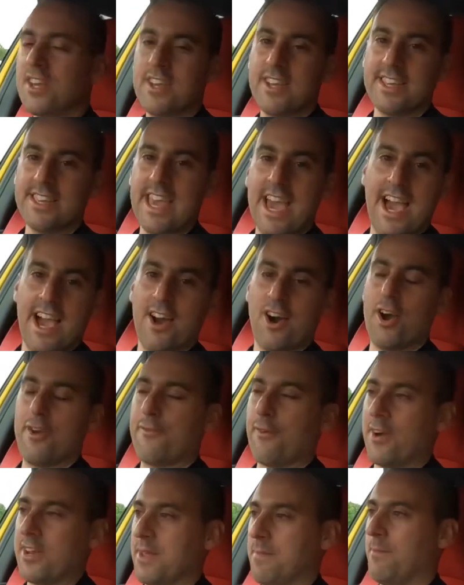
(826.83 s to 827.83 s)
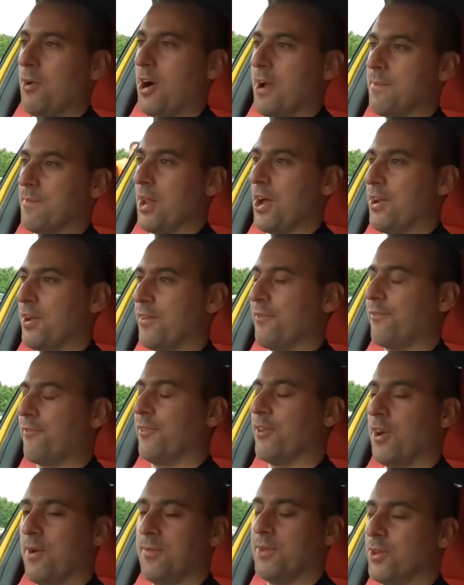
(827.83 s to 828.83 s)
Yeah, I find it mind-blowing and
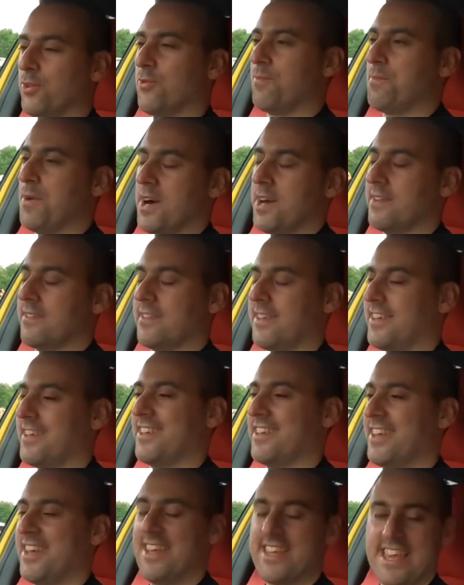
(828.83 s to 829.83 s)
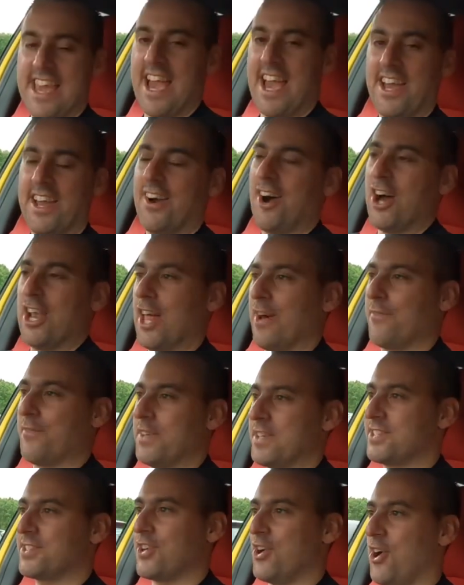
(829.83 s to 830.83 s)
phenomenal. But yeah, I love
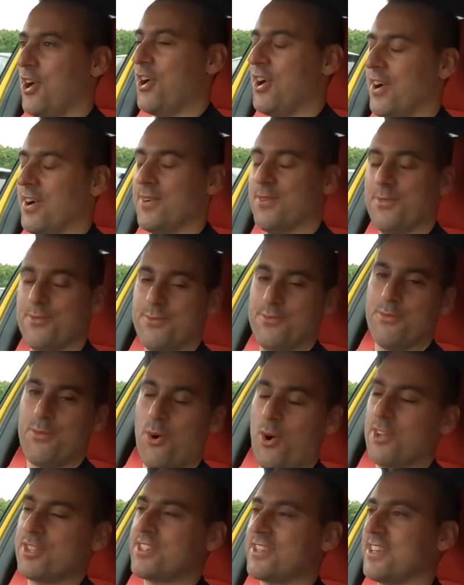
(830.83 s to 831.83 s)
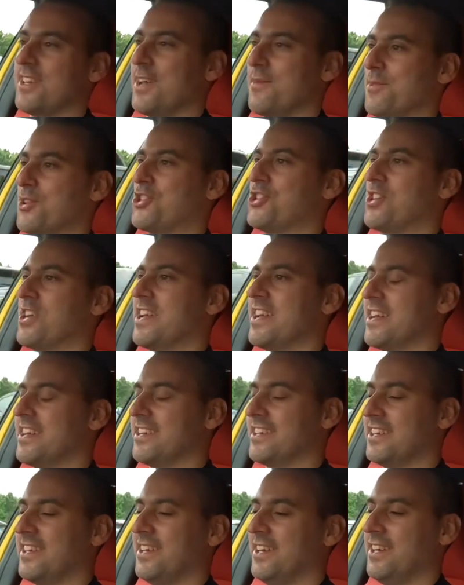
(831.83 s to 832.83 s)
this car. What a
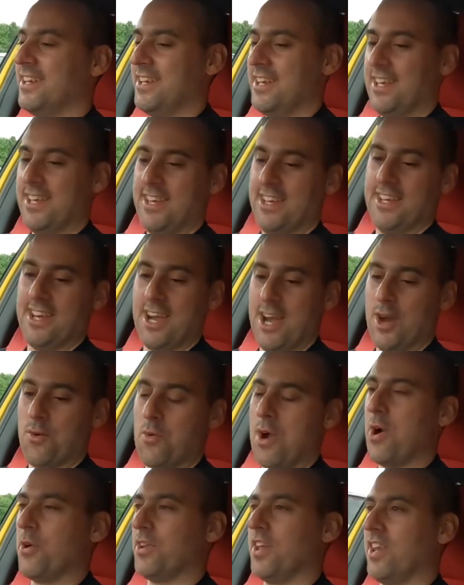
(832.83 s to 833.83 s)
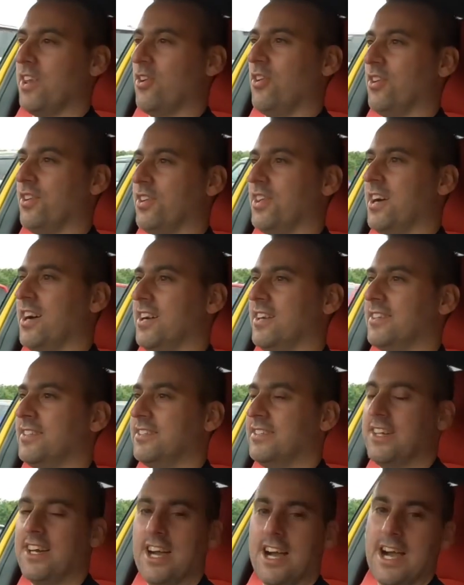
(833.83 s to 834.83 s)
machine. Well done, Honda.
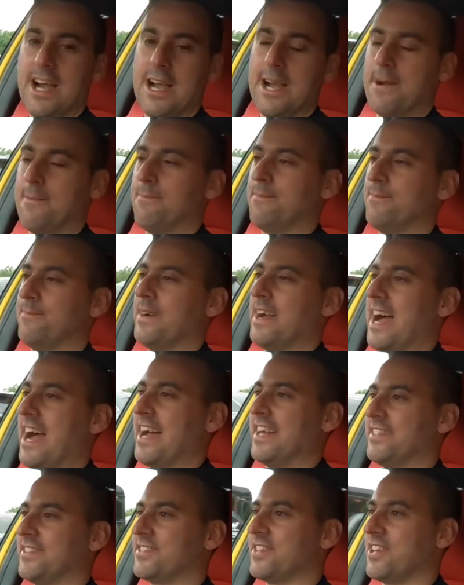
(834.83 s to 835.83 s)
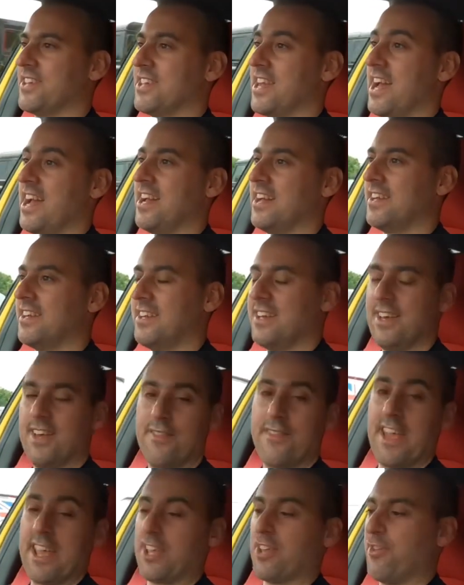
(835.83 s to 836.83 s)
Yeah,
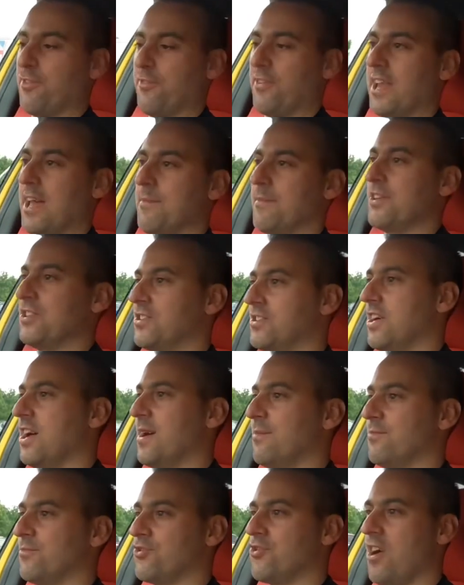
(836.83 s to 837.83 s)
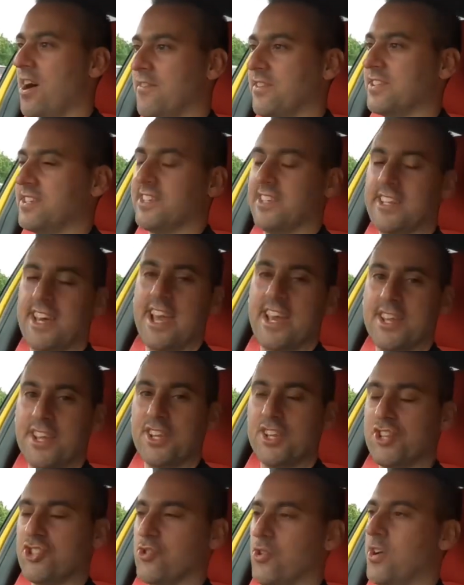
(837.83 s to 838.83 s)
thank you for letting me drive it today and
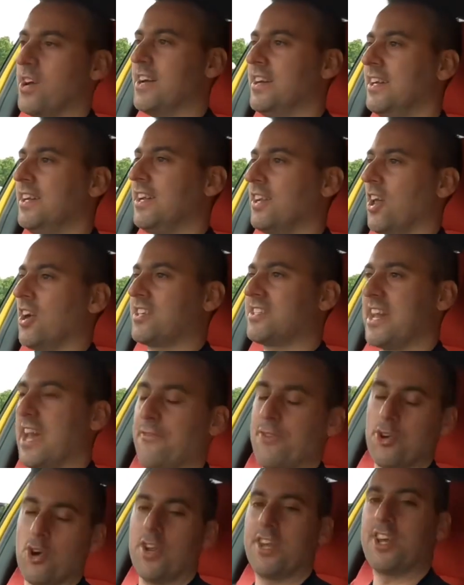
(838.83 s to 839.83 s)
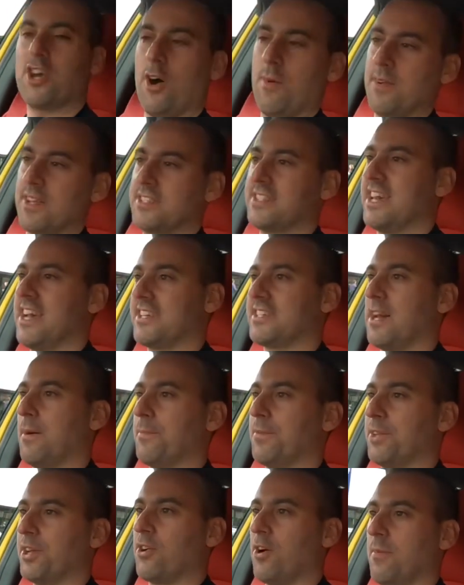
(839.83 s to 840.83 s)
enjoy it. Like I say, if you've got any comments, hit us
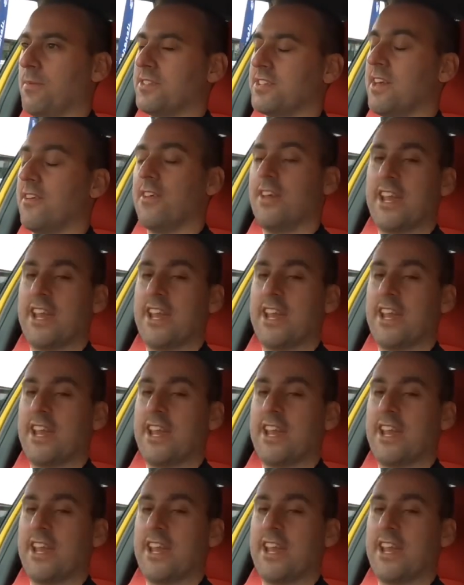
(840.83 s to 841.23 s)
up in the comments.